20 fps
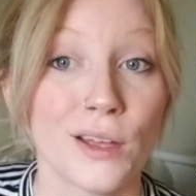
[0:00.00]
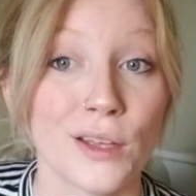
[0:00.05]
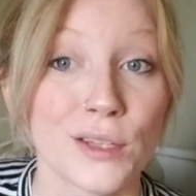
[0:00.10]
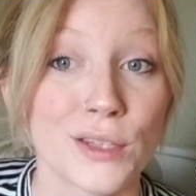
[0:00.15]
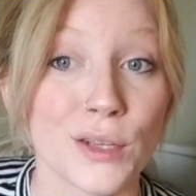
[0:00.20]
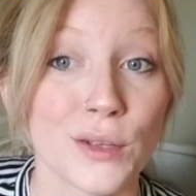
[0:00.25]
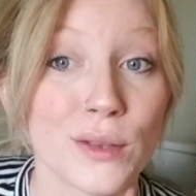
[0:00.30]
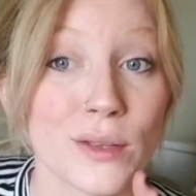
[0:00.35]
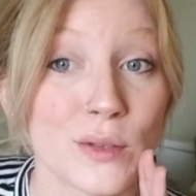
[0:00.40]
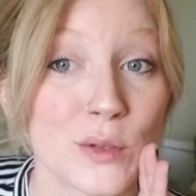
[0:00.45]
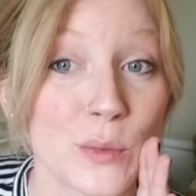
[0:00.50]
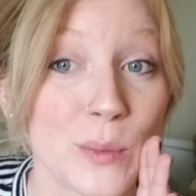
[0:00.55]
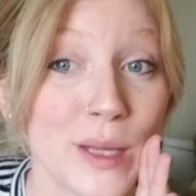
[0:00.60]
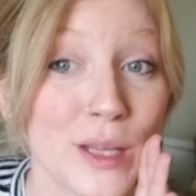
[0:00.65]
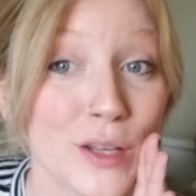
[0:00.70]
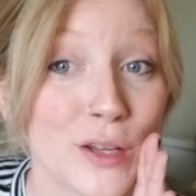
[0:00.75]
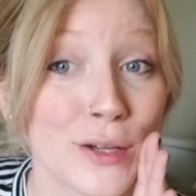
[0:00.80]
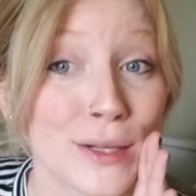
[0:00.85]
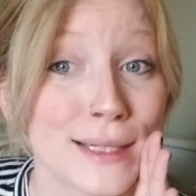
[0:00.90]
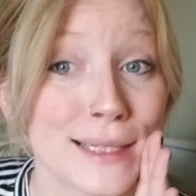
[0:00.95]
So this would be
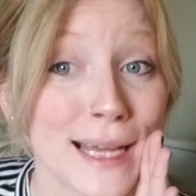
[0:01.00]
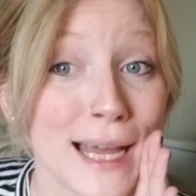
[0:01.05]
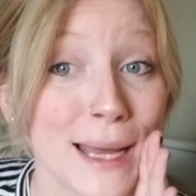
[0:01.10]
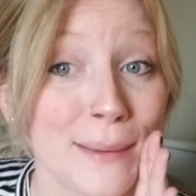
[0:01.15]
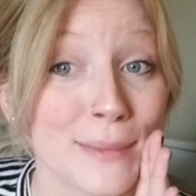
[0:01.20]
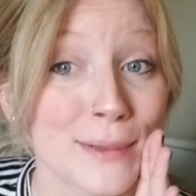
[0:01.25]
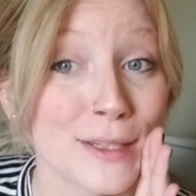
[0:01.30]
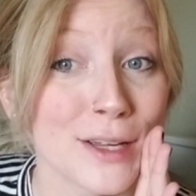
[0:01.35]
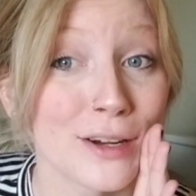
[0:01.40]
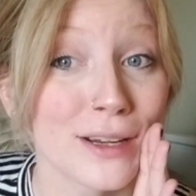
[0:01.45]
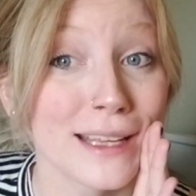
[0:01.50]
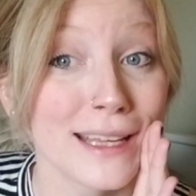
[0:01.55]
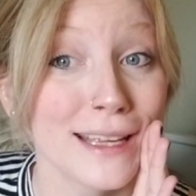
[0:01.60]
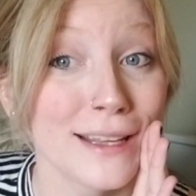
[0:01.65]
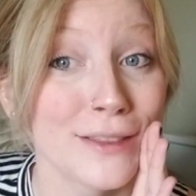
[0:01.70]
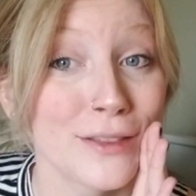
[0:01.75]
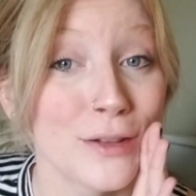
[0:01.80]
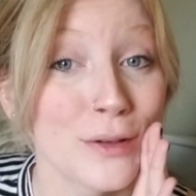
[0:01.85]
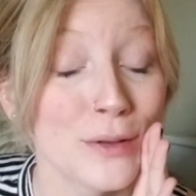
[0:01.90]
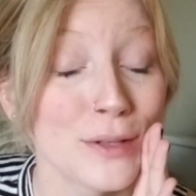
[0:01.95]
a good time to start
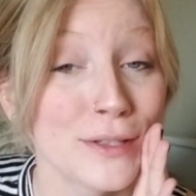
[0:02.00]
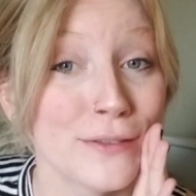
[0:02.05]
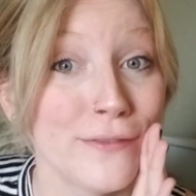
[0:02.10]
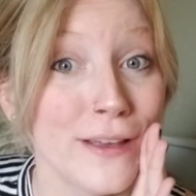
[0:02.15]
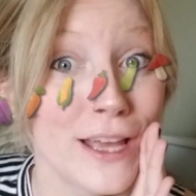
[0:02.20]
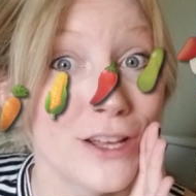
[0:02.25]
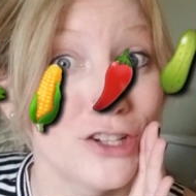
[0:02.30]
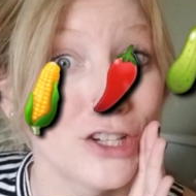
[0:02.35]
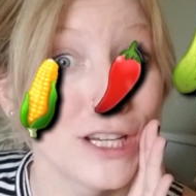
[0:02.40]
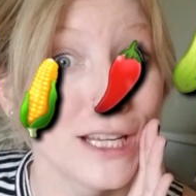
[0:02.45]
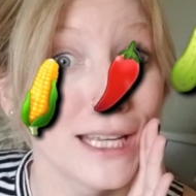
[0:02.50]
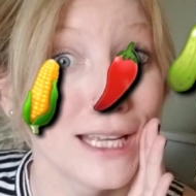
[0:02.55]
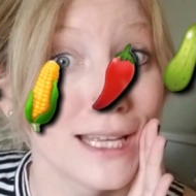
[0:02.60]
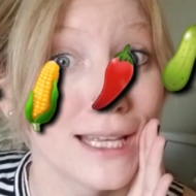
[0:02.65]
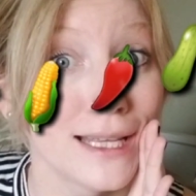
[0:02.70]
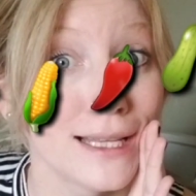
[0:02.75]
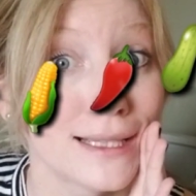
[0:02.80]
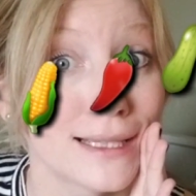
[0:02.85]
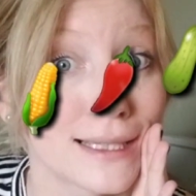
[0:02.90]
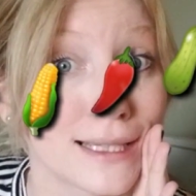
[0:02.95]
eating those
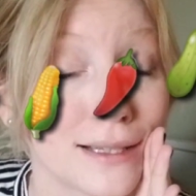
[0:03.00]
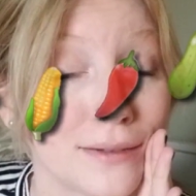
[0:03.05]
veggies.